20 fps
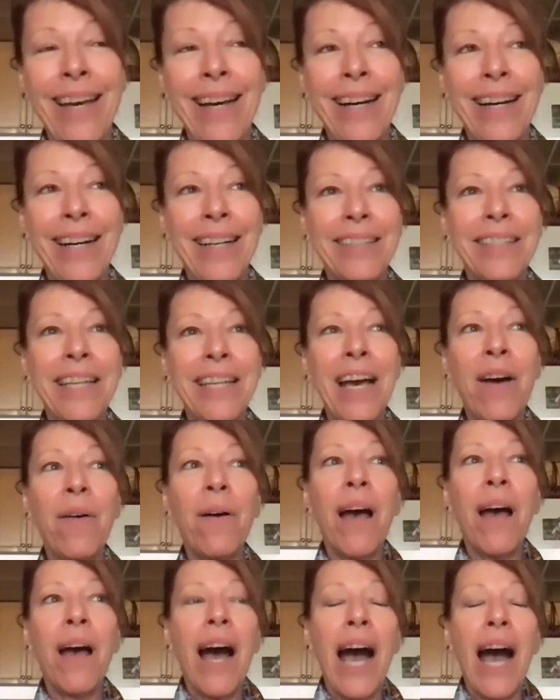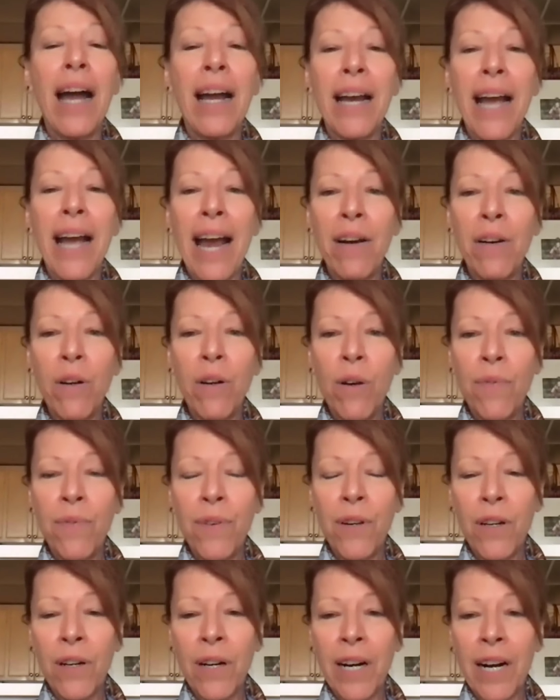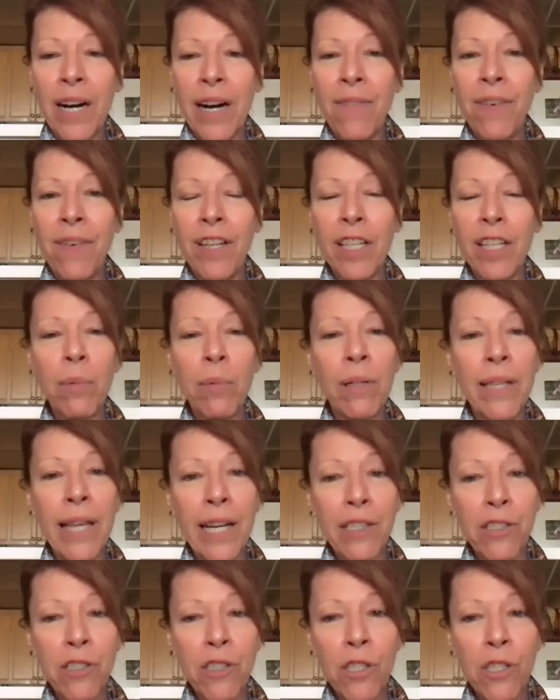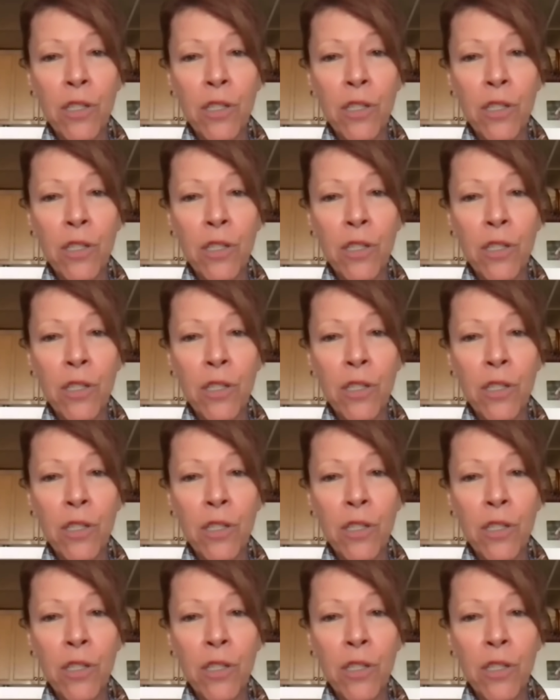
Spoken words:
Yeah. Now, I don't know if you're available next